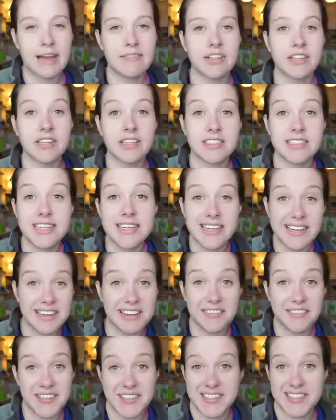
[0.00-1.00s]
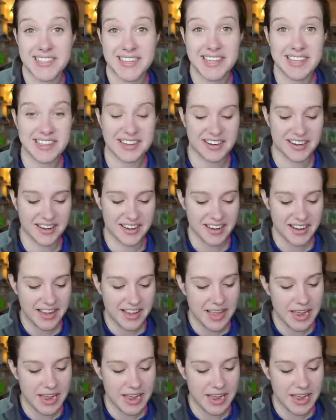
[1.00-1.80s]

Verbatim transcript: haven't looked at any of this either.